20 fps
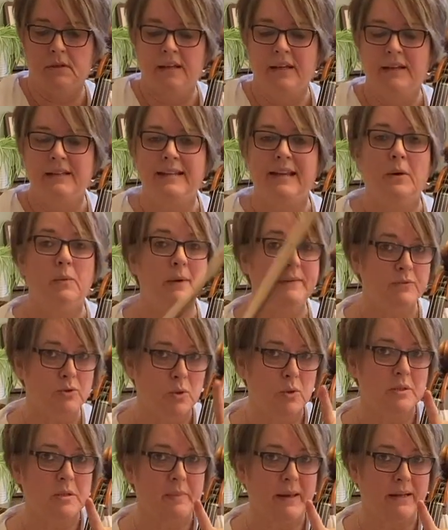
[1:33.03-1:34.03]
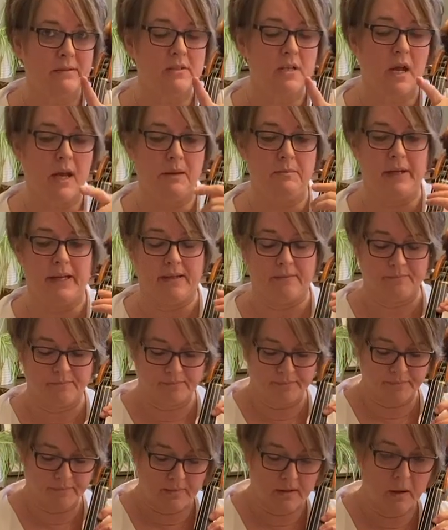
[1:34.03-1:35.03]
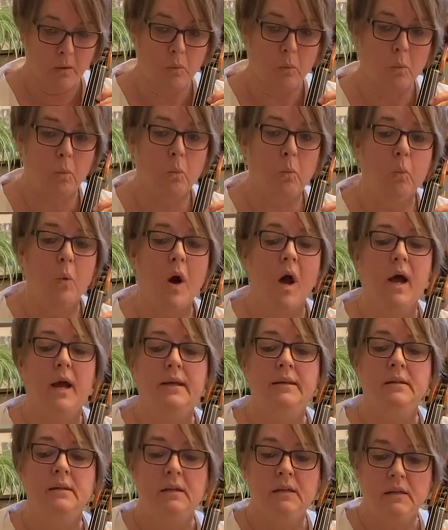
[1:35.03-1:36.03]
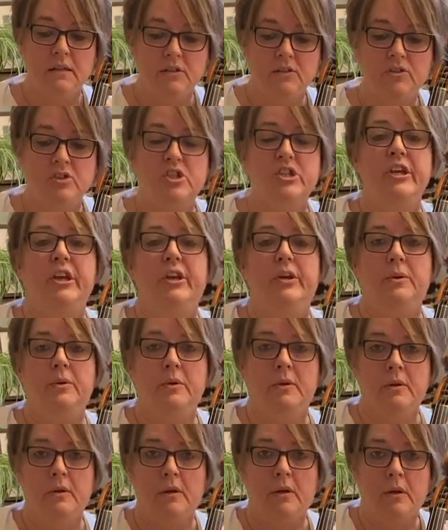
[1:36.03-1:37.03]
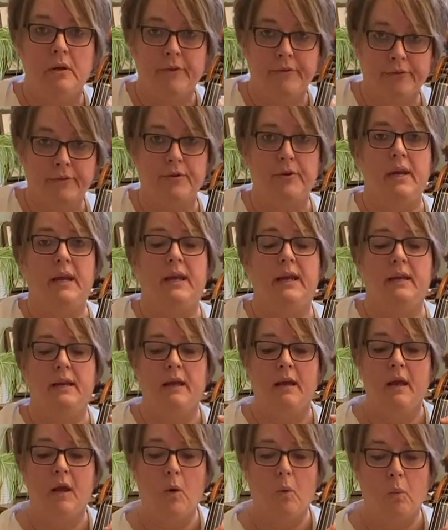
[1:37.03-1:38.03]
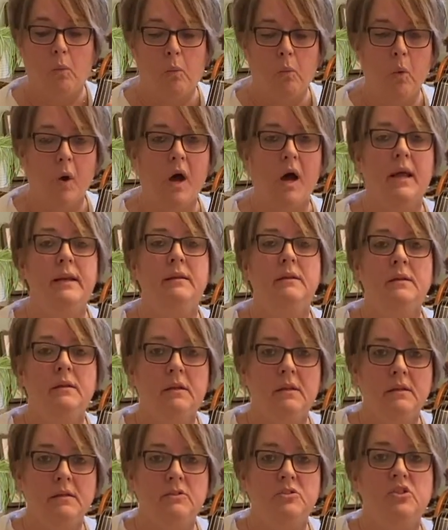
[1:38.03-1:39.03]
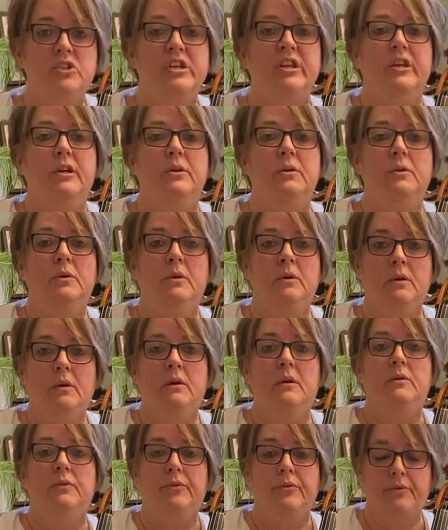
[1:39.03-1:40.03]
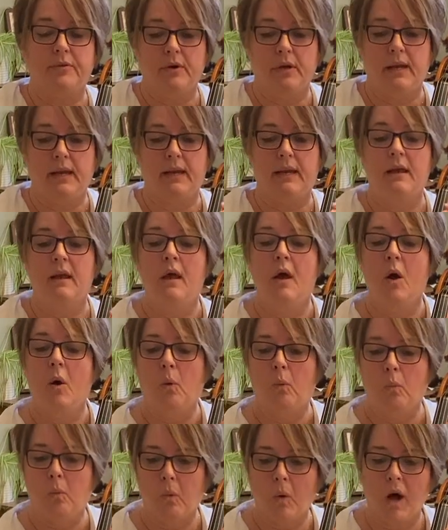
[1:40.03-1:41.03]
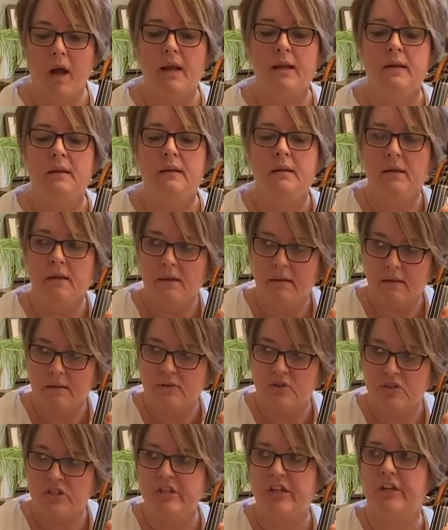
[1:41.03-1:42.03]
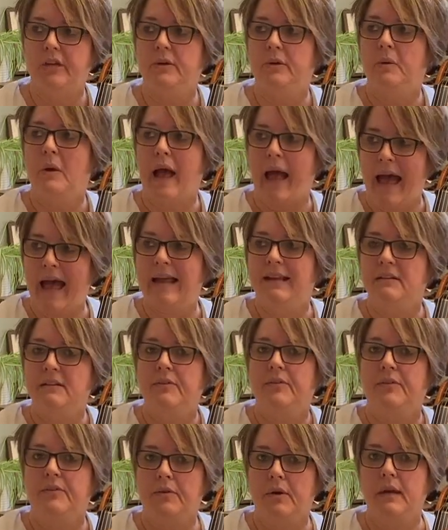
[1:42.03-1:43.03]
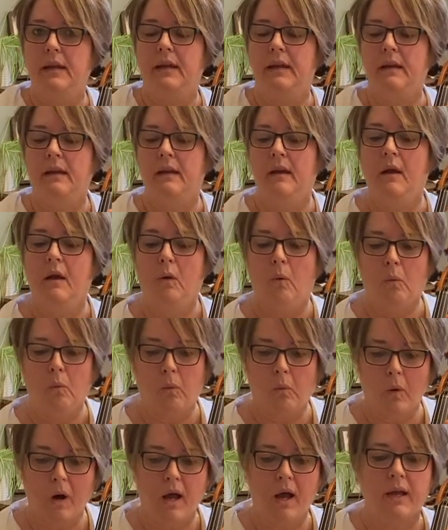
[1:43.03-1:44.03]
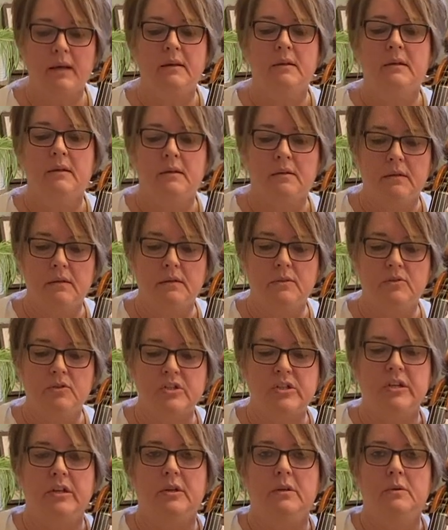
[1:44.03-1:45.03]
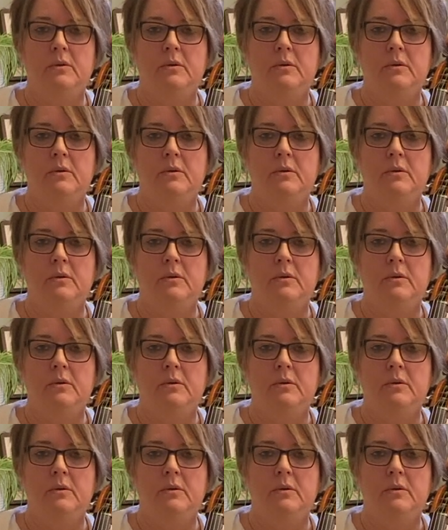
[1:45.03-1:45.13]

Now we've talked about timing. 1, 2, 3. 1, 2, 3. 1, 2, and 3. 1, 2.